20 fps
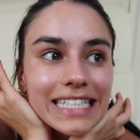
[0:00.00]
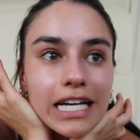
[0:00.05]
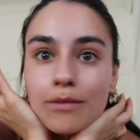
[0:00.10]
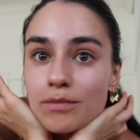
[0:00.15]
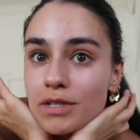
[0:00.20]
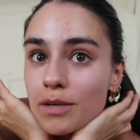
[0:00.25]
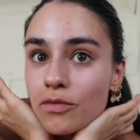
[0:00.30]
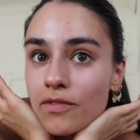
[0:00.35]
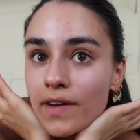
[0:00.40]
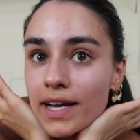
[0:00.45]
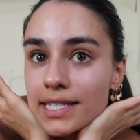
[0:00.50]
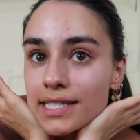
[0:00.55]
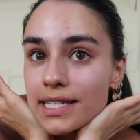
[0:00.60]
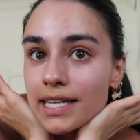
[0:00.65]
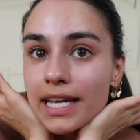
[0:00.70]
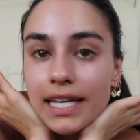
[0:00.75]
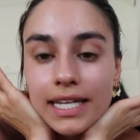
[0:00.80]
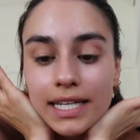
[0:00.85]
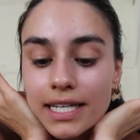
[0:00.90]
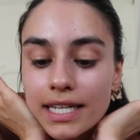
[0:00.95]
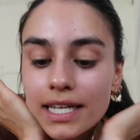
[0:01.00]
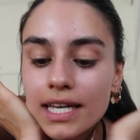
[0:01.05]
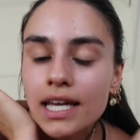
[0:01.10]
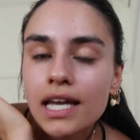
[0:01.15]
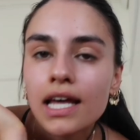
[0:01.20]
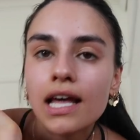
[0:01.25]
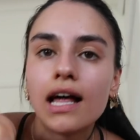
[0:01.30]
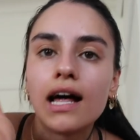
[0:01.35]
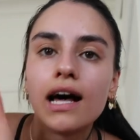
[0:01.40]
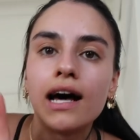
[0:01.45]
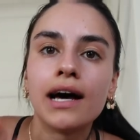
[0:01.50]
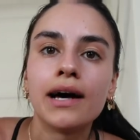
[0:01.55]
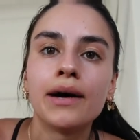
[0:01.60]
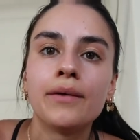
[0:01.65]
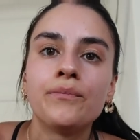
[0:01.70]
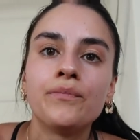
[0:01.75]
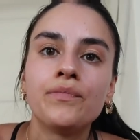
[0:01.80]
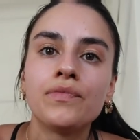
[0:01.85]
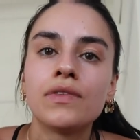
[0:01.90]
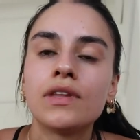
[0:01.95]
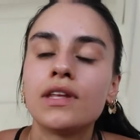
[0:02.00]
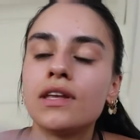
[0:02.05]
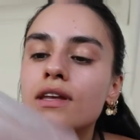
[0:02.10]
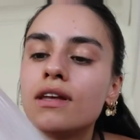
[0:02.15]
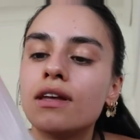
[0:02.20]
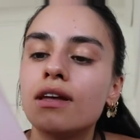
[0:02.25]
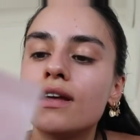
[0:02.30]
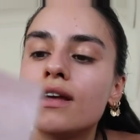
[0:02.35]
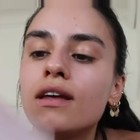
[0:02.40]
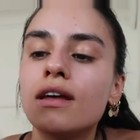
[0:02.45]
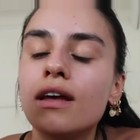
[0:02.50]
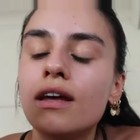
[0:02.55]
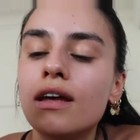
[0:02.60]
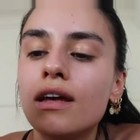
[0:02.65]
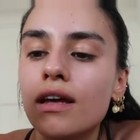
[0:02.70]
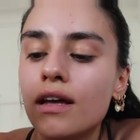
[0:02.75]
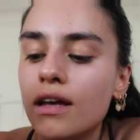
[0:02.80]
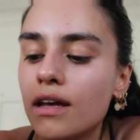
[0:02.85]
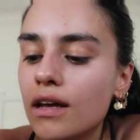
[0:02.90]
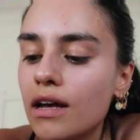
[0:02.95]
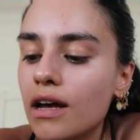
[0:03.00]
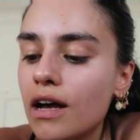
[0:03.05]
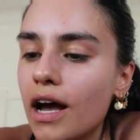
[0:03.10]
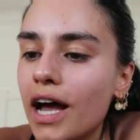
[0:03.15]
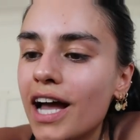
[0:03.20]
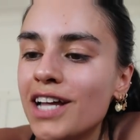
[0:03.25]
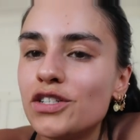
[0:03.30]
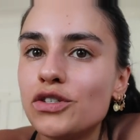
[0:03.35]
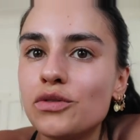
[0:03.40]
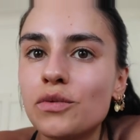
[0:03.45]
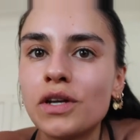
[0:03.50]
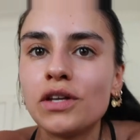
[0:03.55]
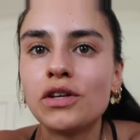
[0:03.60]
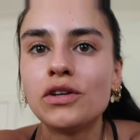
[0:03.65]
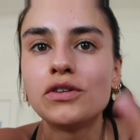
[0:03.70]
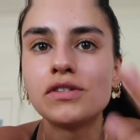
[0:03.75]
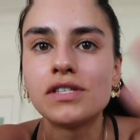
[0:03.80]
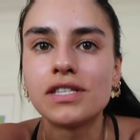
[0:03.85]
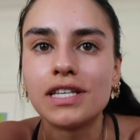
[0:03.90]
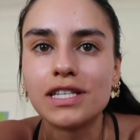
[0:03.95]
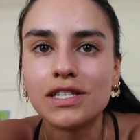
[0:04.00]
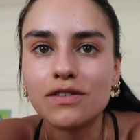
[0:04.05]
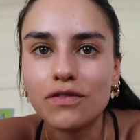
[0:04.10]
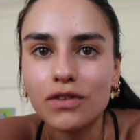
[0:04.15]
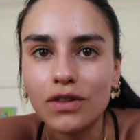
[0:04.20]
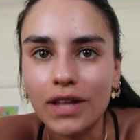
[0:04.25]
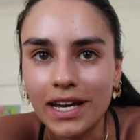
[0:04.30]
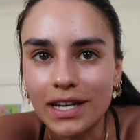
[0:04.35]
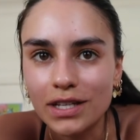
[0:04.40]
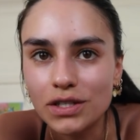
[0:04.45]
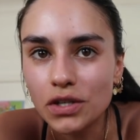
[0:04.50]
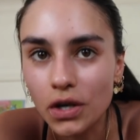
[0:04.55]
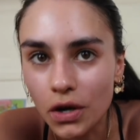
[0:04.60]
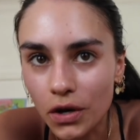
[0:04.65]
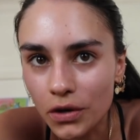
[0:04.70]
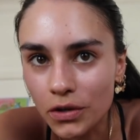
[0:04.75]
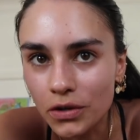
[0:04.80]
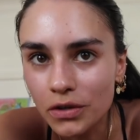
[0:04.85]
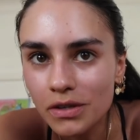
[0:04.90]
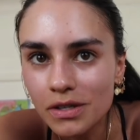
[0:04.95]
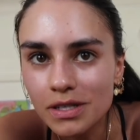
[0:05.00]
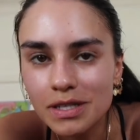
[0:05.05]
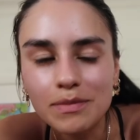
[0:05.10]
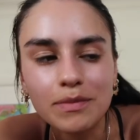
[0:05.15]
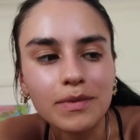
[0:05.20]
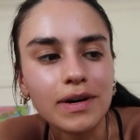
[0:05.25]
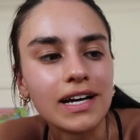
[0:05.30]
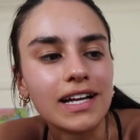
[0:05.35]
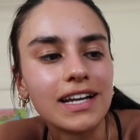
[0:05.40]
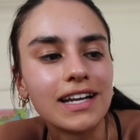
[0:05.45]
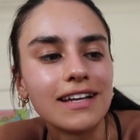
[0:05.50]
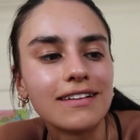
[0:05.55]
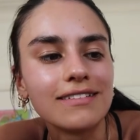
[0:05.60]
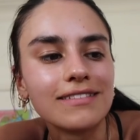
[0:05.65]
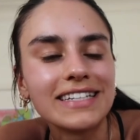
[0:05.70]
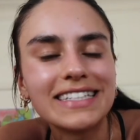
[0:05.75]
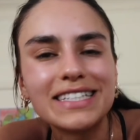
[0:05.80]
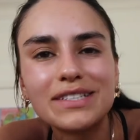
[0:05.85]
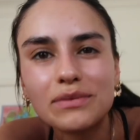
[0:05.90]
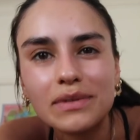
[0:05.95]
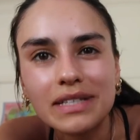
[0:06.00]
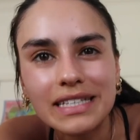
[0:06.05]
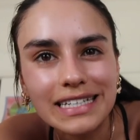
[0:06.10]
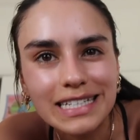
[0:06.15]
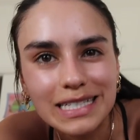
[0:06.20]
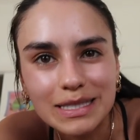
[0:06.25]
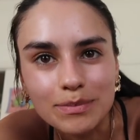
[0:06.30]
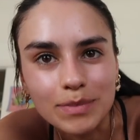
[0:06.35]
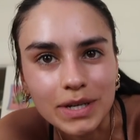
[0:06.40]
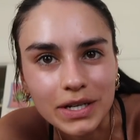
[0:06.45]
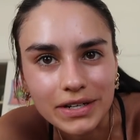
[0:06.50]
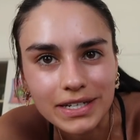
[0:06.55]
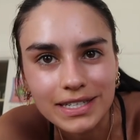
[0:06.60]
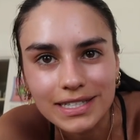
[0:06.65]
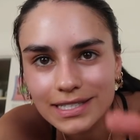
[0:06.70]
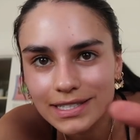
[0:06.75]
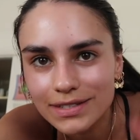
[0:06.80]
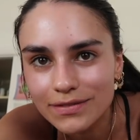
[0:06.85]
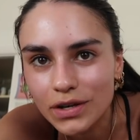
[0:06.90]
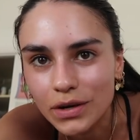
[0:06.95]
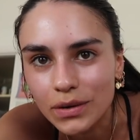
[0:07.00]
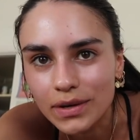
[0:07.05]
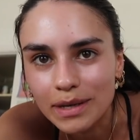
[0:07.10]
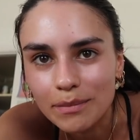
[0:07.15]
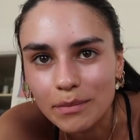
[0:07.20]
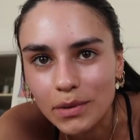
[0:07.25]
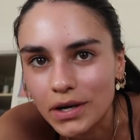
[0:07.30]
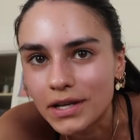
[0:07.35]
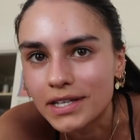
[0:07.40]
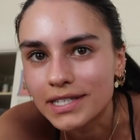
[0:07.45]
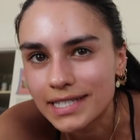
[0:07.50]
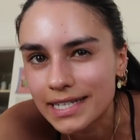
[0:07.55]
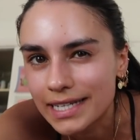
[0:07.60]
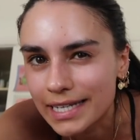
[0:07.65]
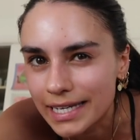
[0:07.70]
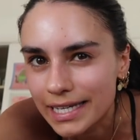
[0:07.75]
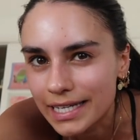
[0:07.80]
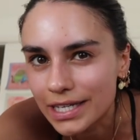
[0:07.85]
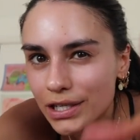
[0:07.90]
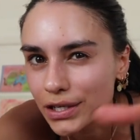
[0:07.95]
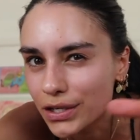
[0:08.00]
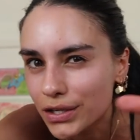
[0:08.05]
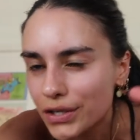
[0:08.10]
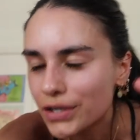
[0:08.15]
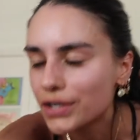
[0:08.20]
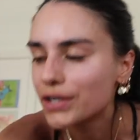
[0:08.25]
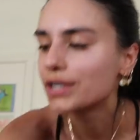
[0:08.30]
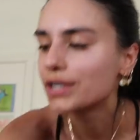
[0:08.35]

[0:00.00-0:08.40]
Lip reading: I'm double vaccinated. I do want to use this for like toes, but I just want the experience of going in person again, you know.